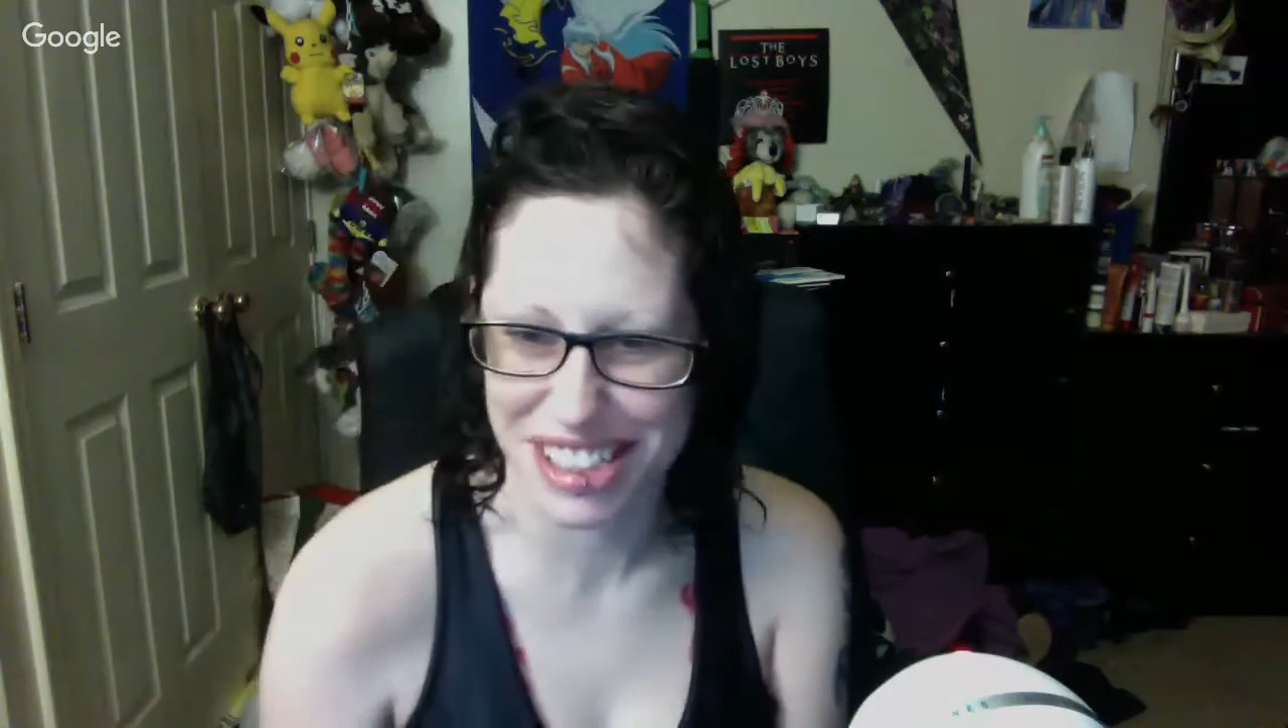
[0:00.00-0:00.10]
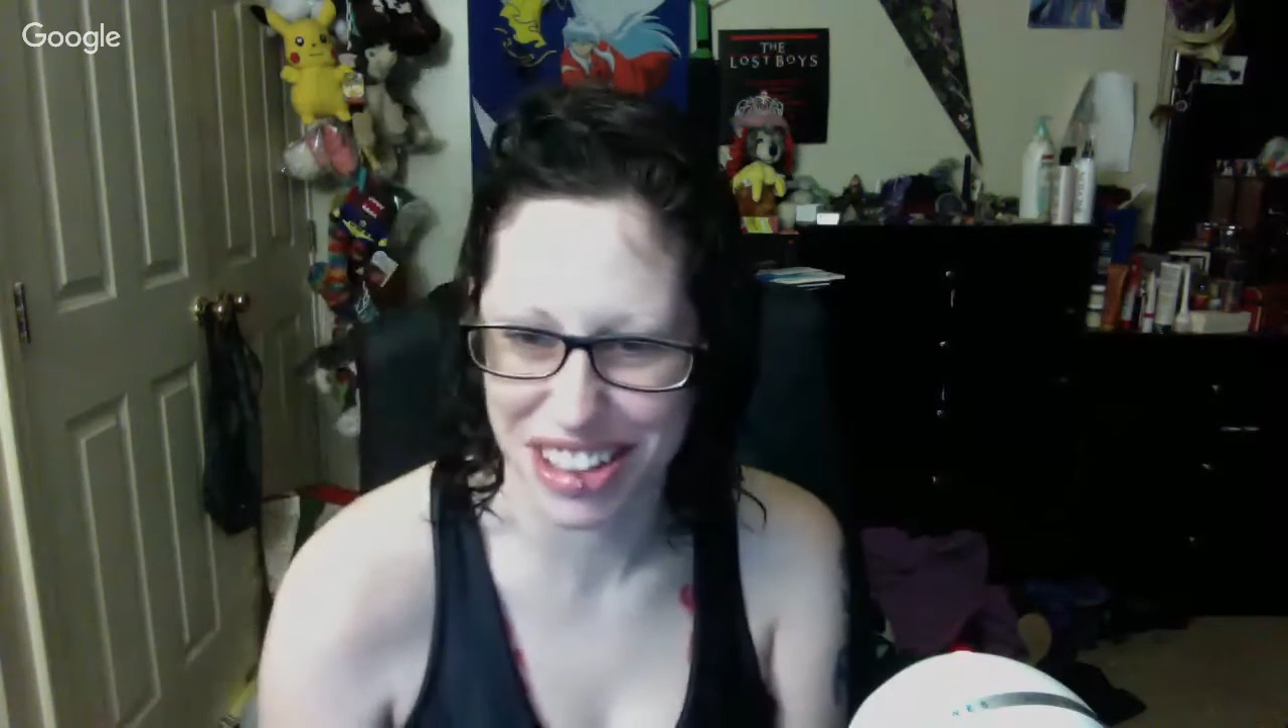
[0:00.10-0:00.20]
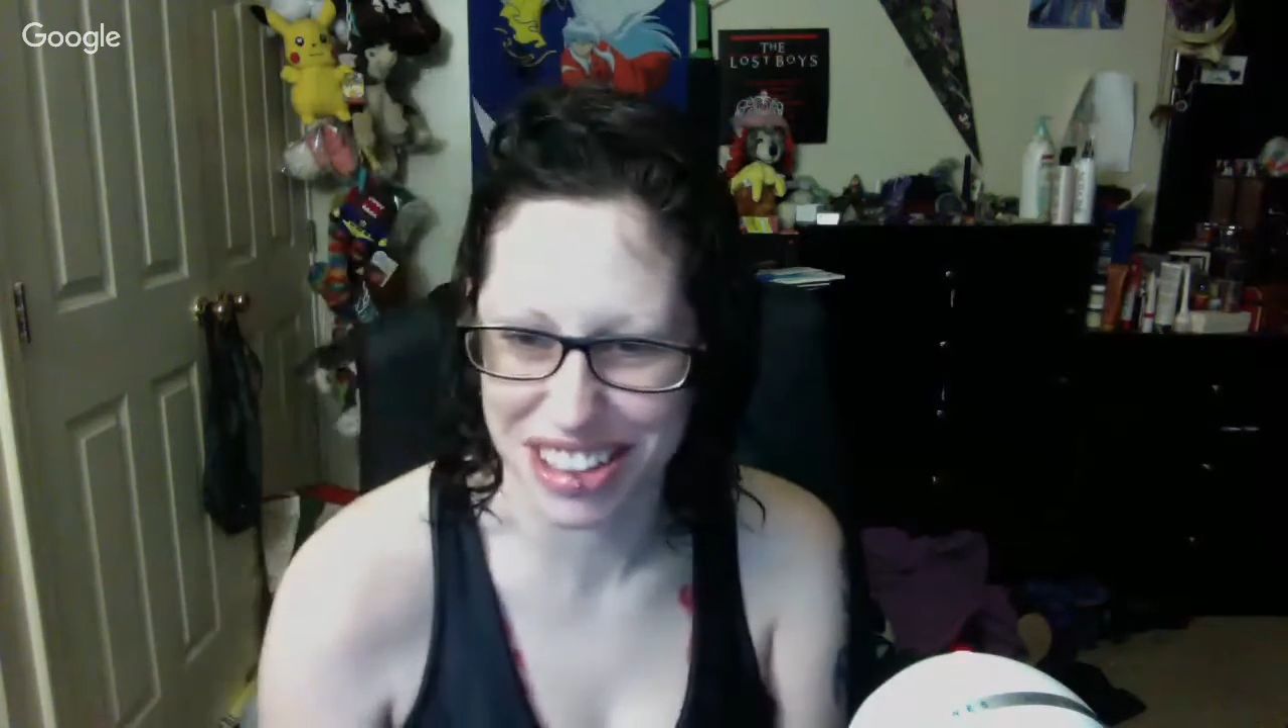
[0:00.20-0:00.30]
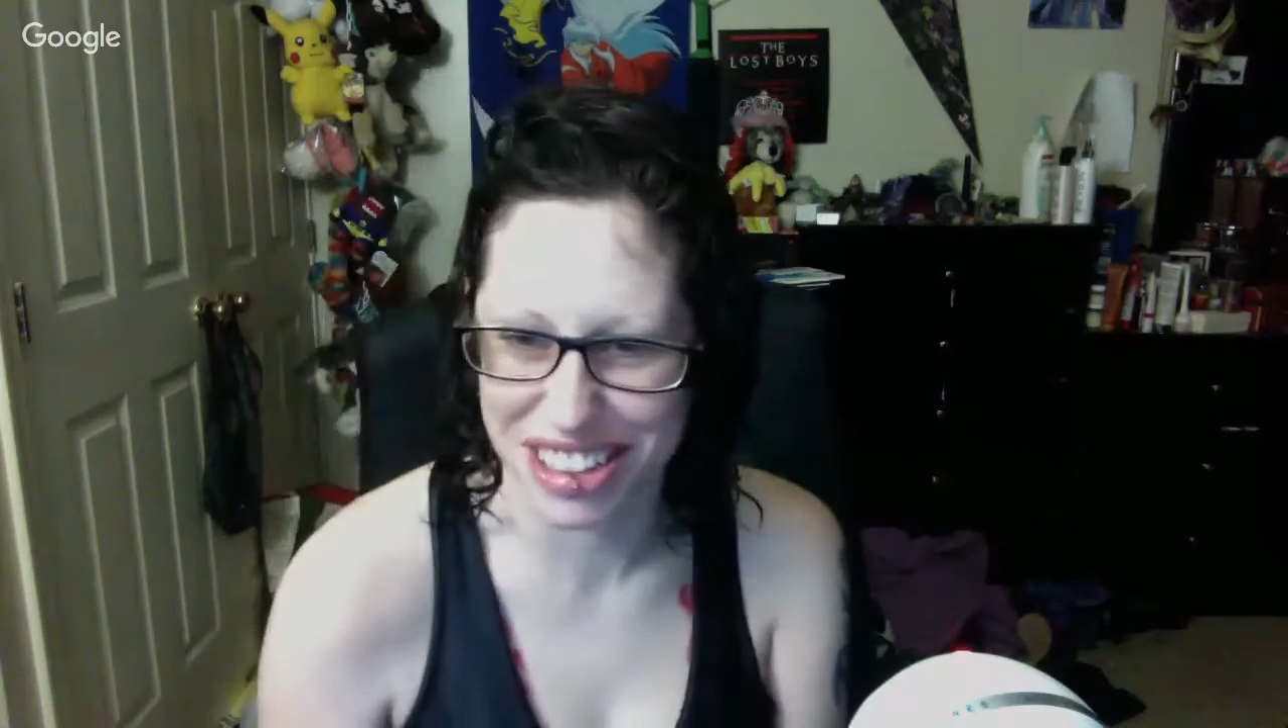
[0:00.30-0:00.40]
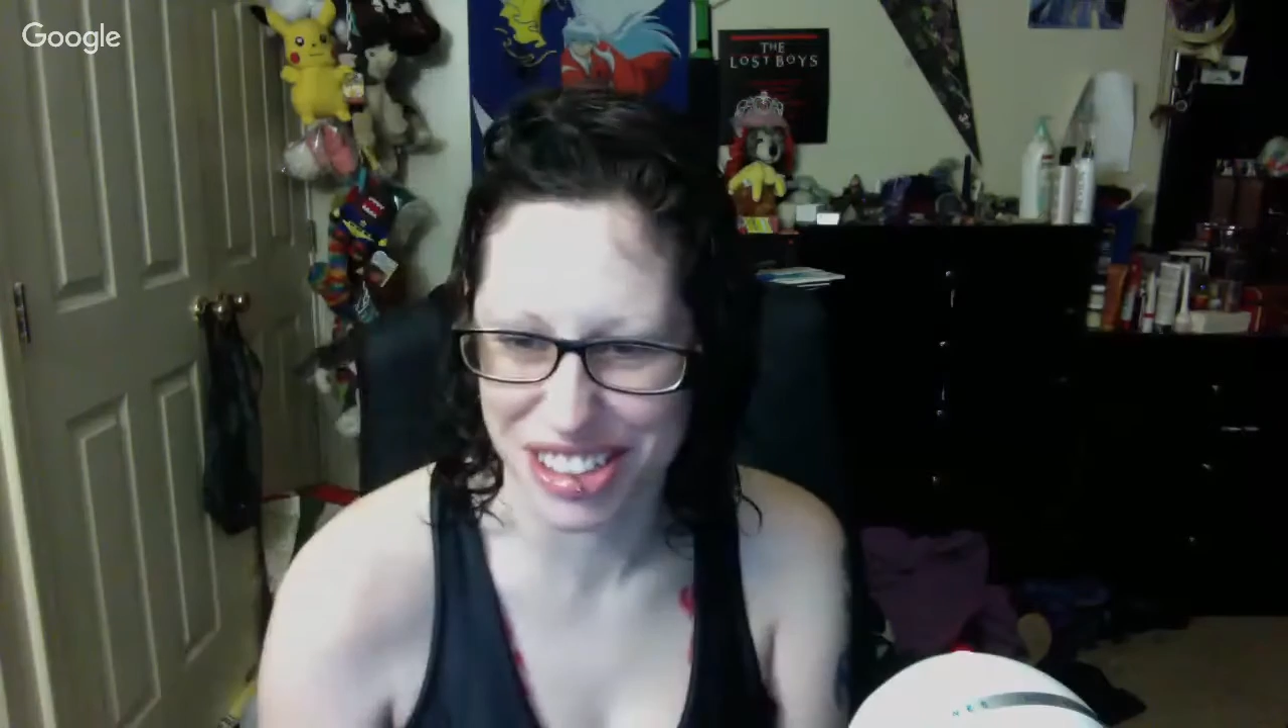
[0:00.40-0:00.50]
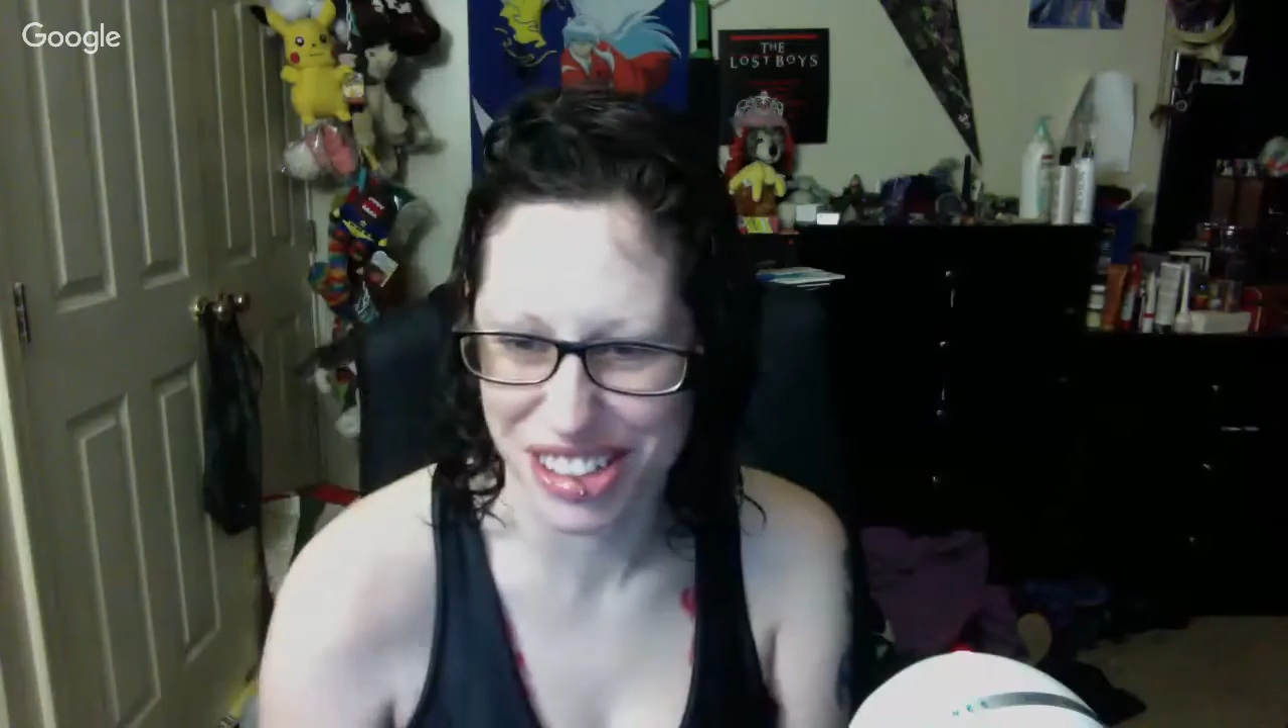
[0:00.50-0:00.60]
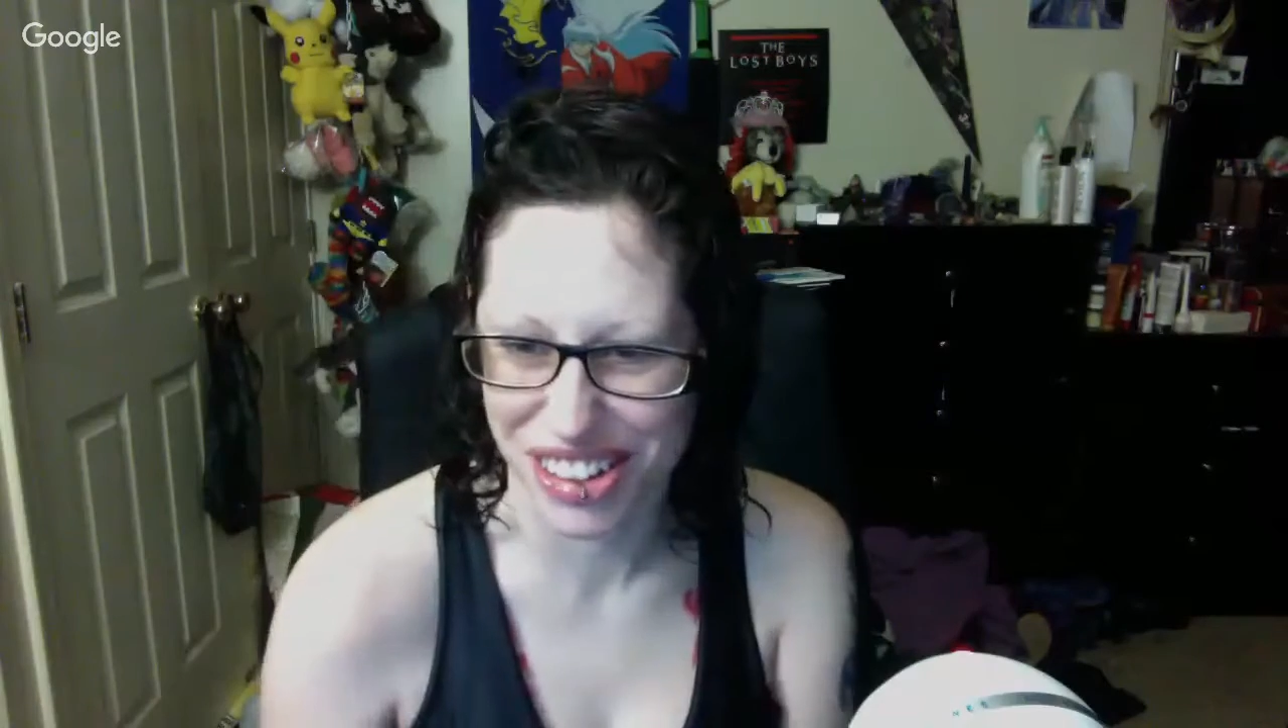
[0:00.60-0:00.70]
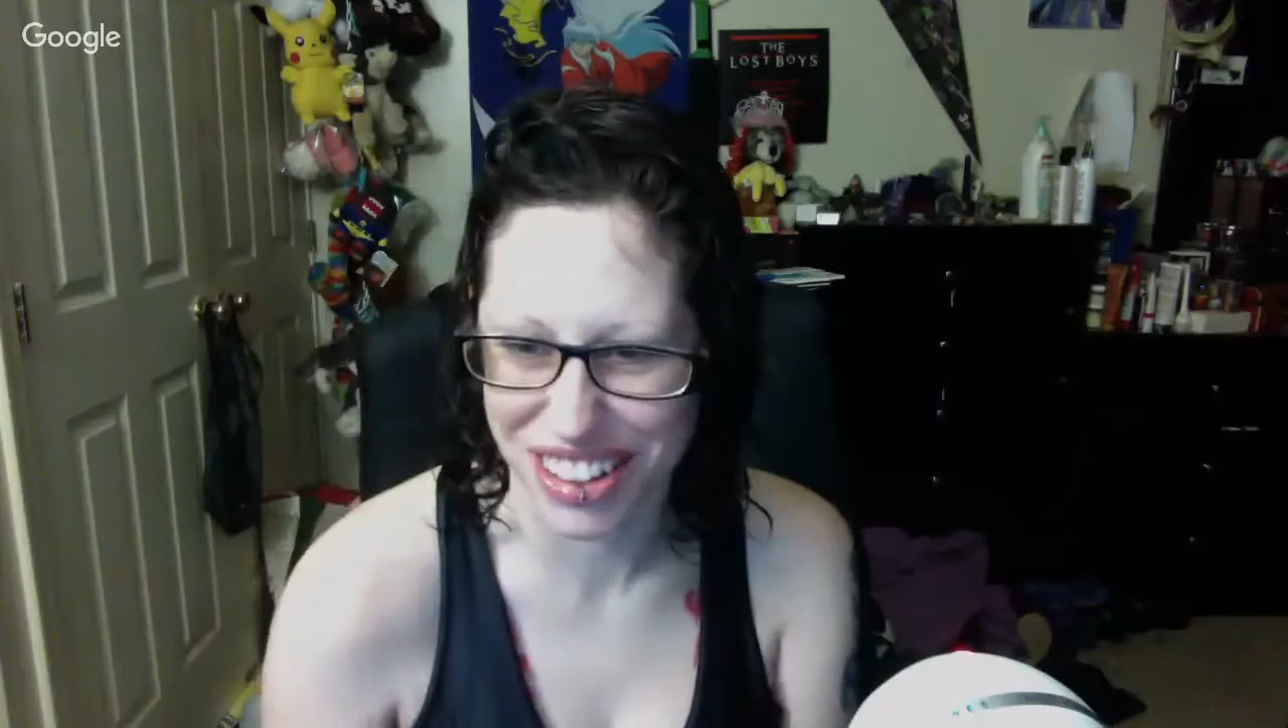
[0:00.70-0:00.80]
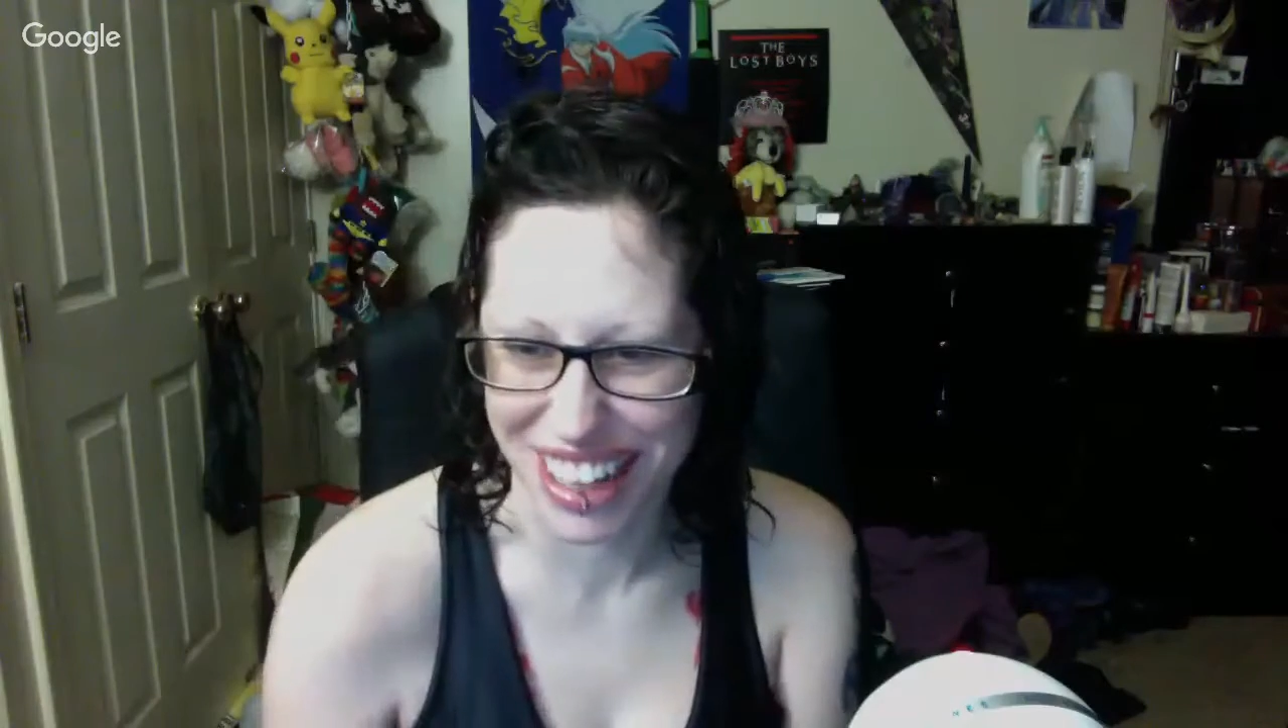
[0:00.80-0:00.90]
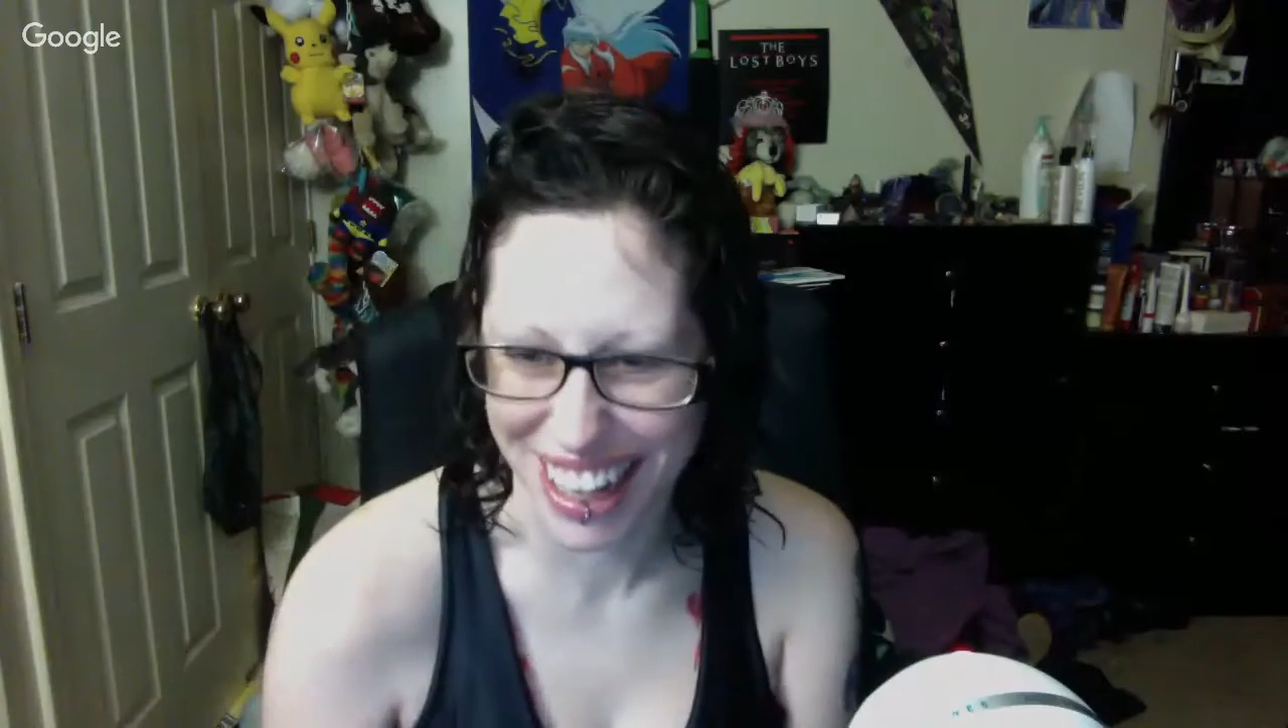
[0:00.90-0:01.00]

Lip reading: show yet.